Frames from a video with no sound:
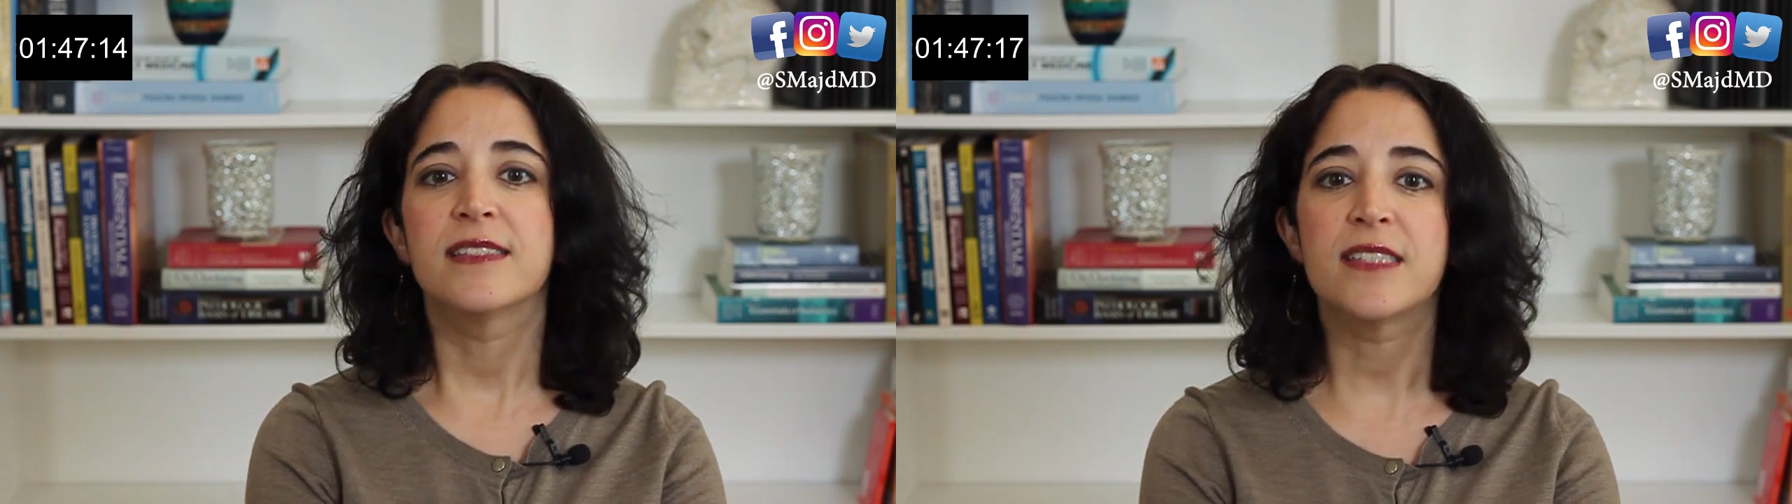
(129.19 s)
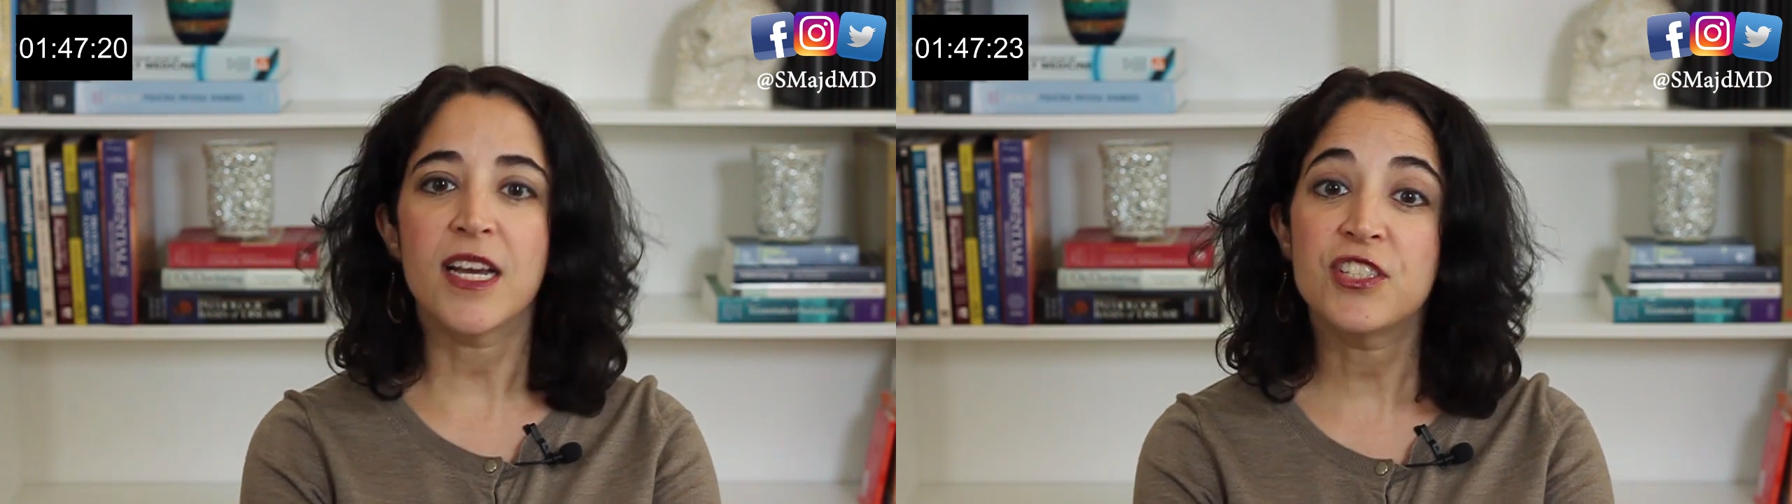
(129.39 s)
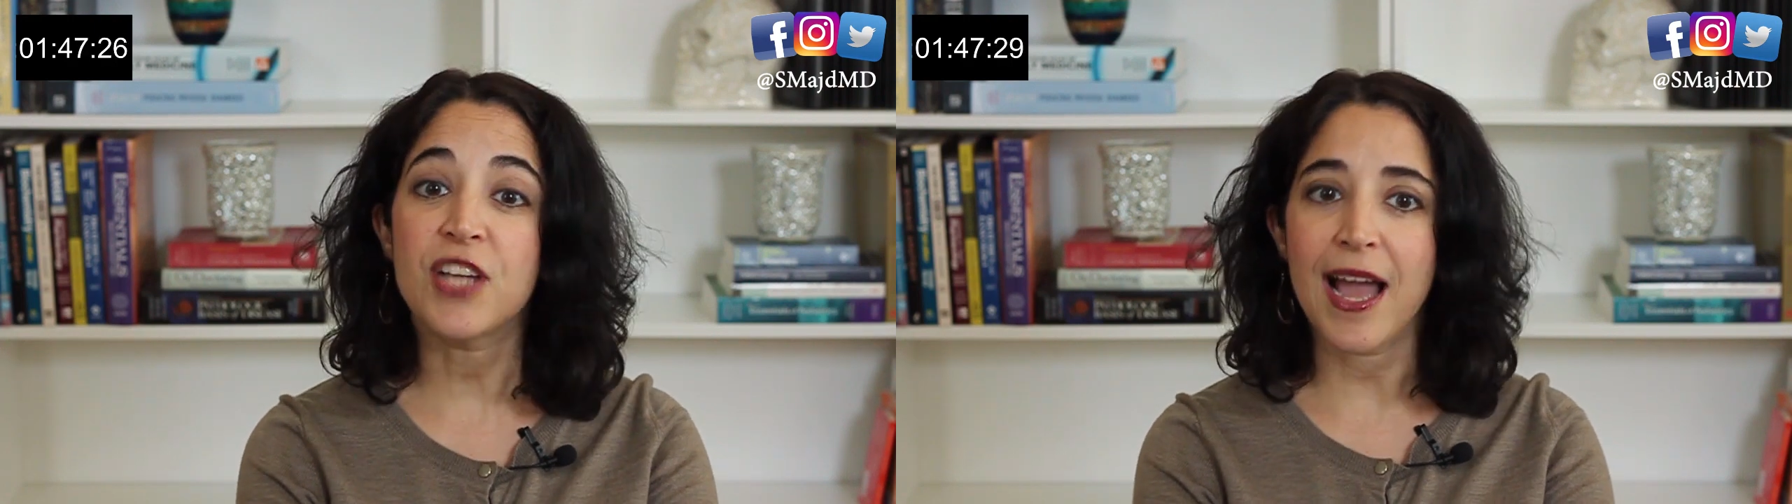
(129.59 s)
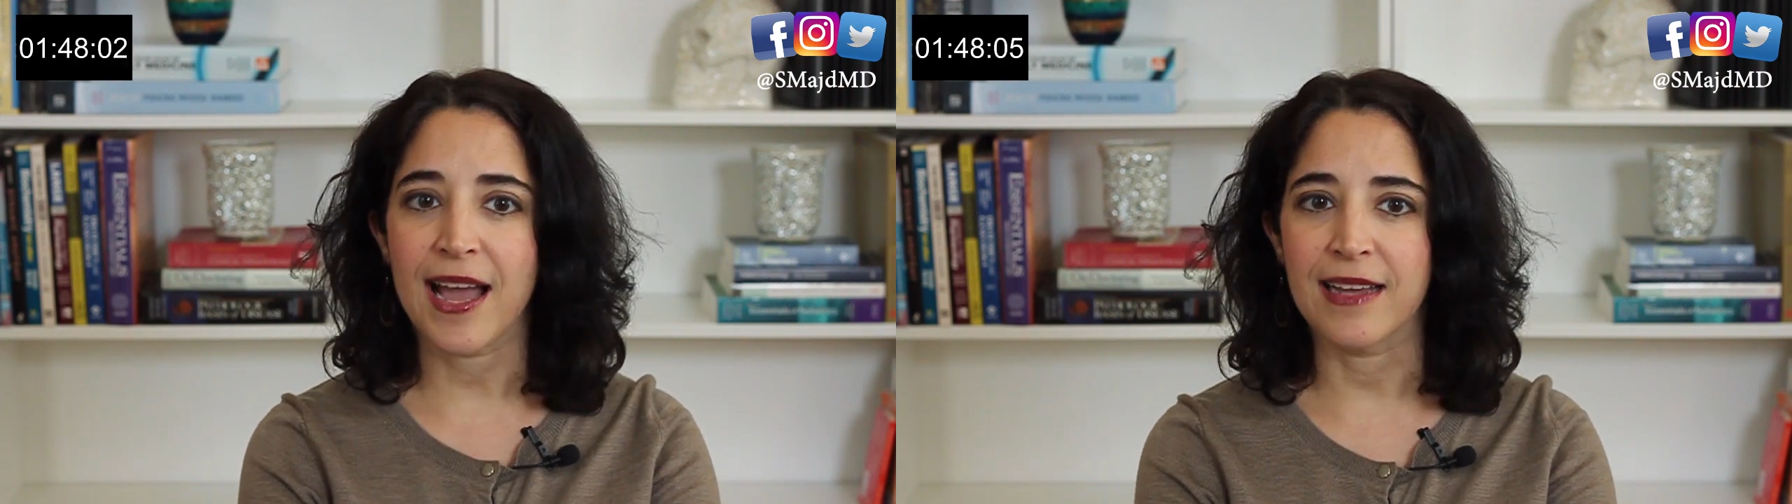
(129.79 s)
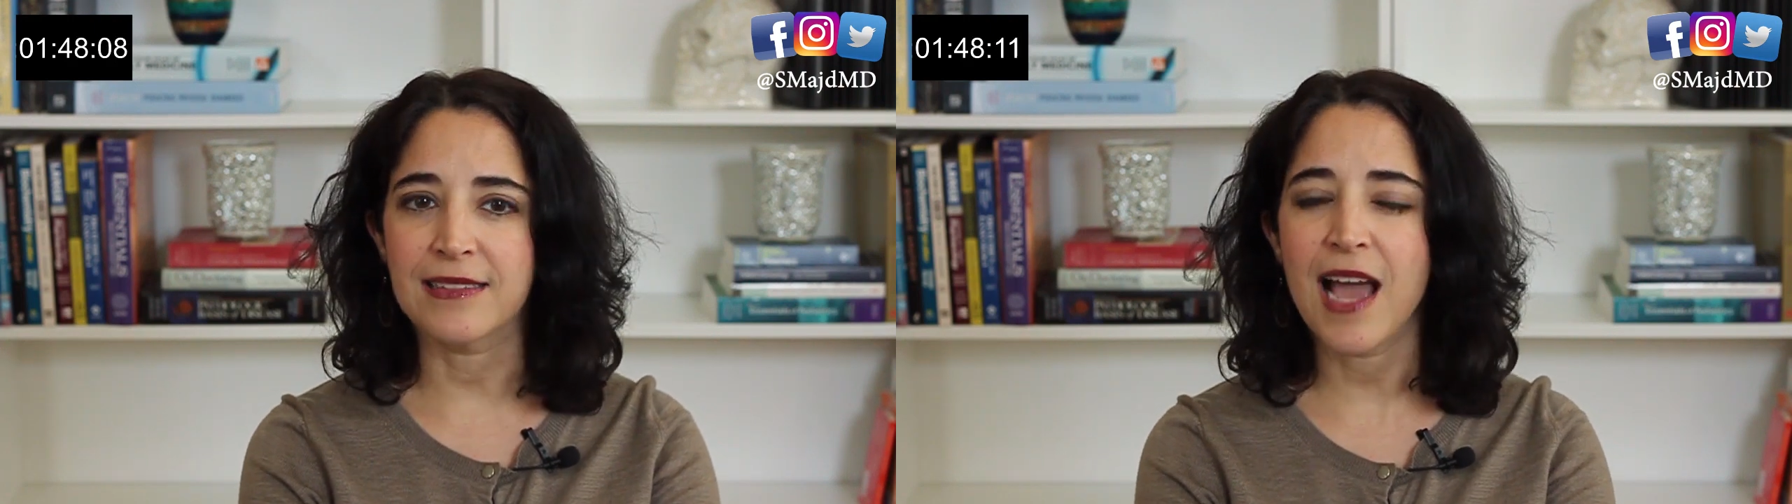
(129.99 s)
such
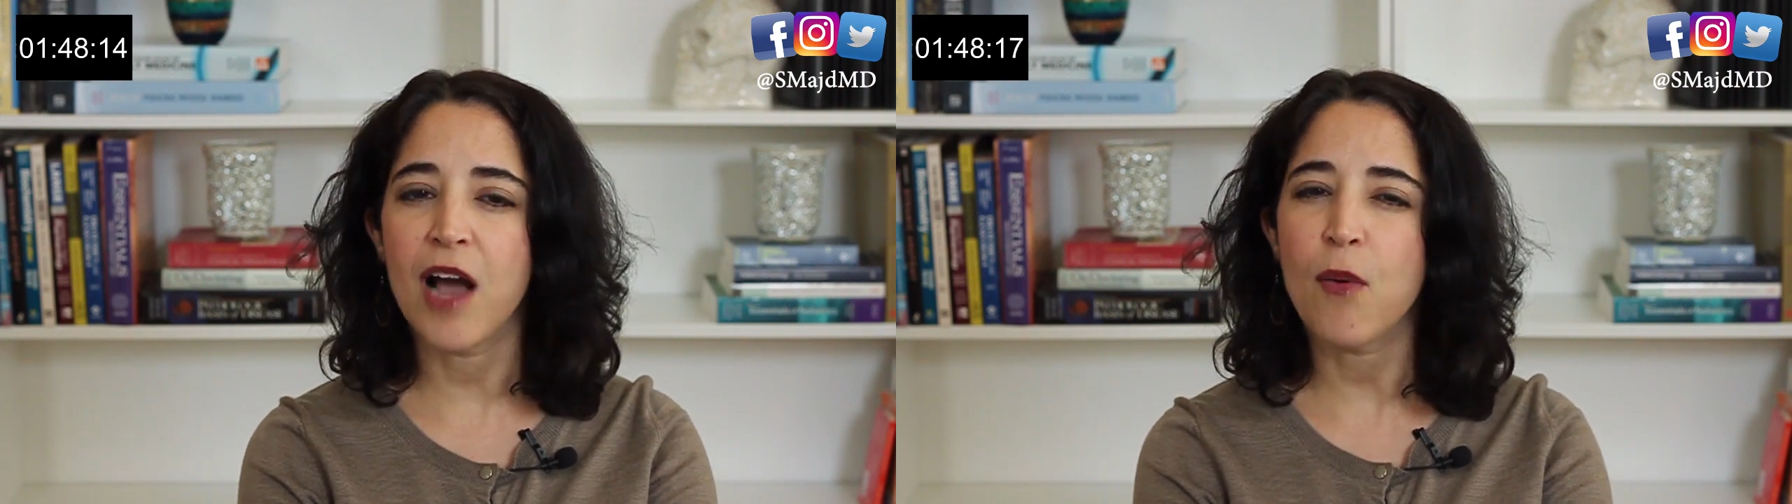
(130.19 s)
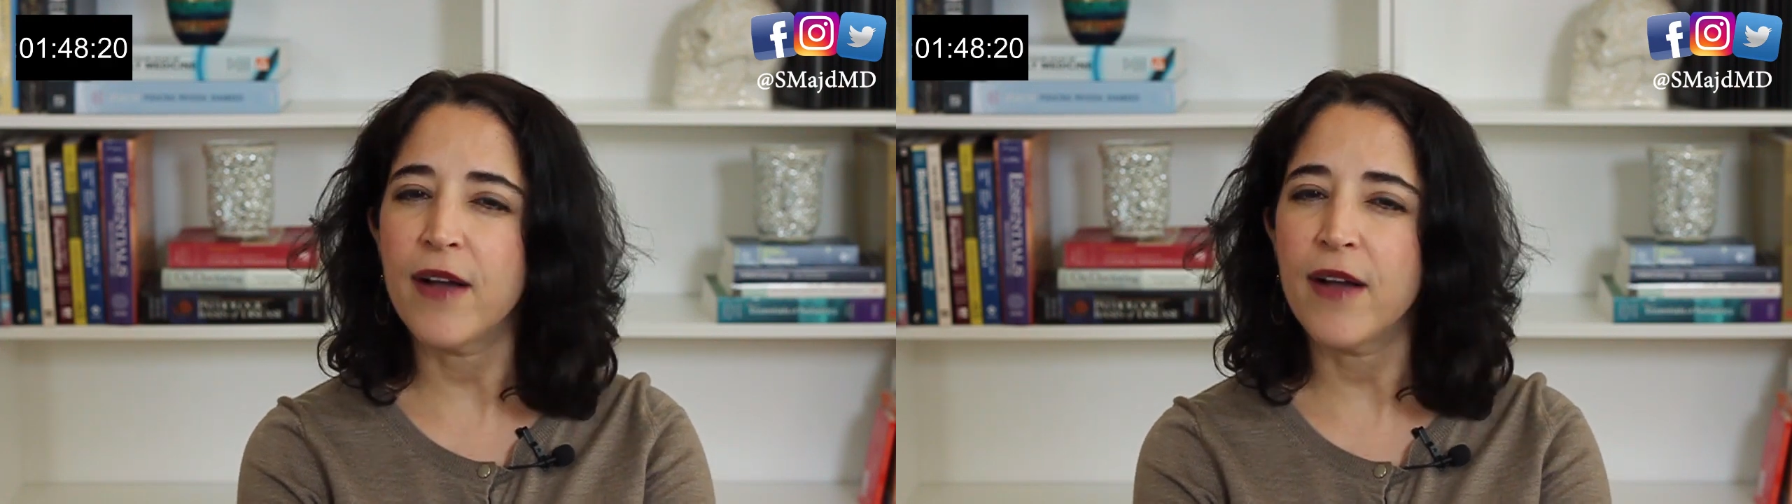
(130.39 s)
as how